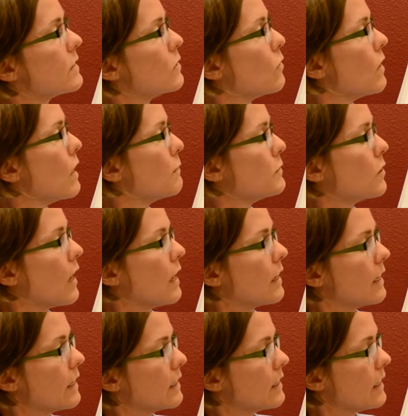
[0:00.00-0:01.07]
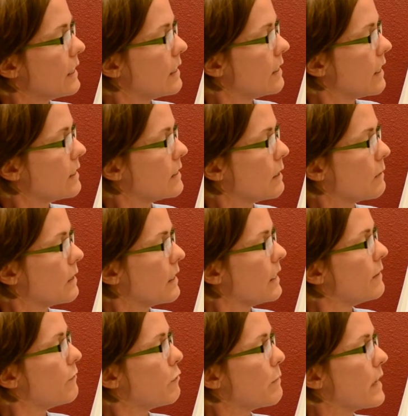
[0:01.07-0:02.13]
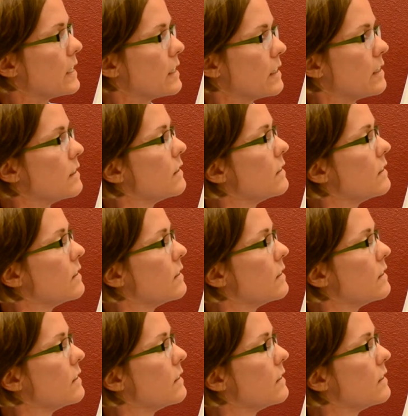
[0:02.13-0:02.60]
So it helps you kind of get in that some information.